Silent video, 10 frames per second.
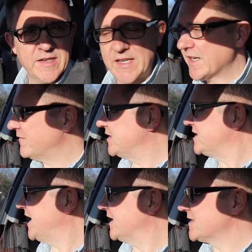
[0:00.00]
it kind of
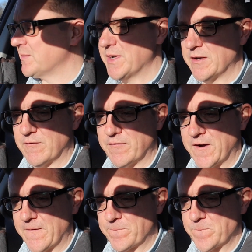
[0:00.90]
detects a bit of
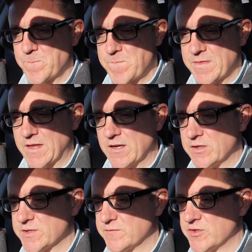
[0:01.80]

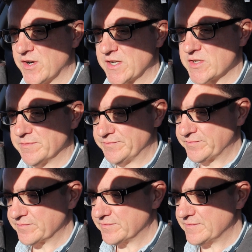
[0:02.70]
loss of traction.
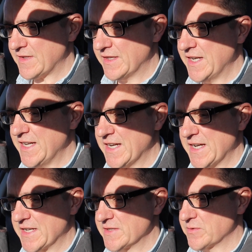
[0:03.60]
Then it
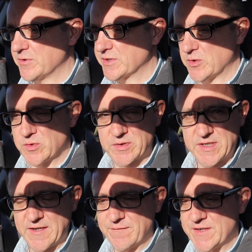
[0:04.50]
has what's
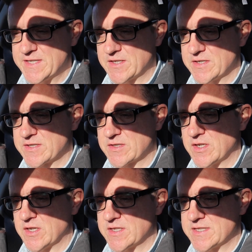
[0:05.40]
called a viscous
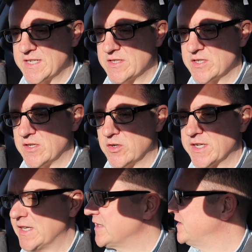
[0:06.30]
center
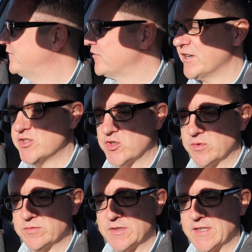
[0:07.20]
locking differential,